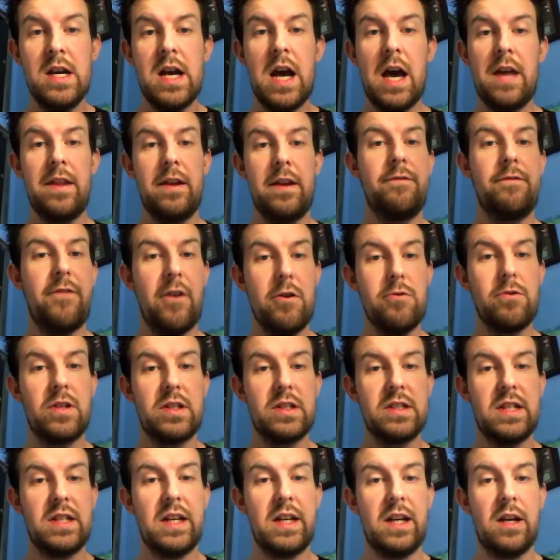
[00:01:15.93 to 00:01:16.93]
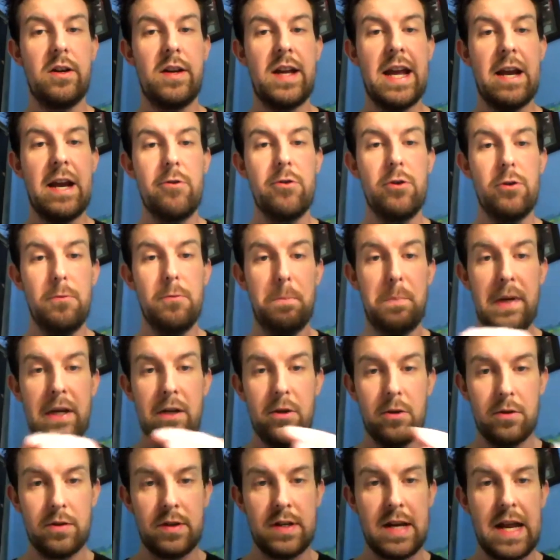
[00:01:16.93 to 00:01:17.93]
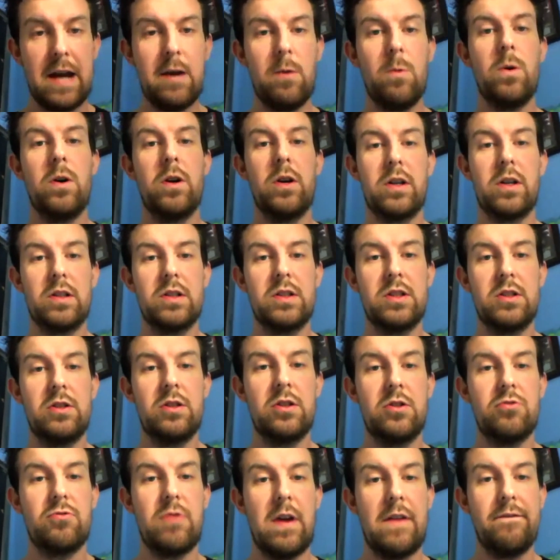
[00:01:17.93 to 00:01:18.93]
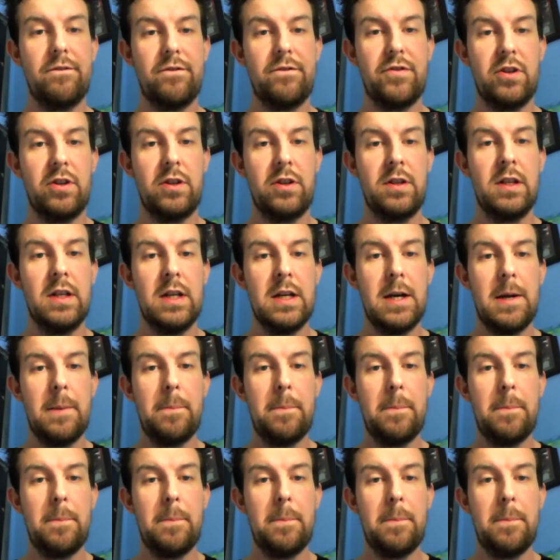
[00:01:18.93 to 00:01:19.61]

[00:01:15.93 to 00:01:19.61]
and then focusing on how you build networks to strengthen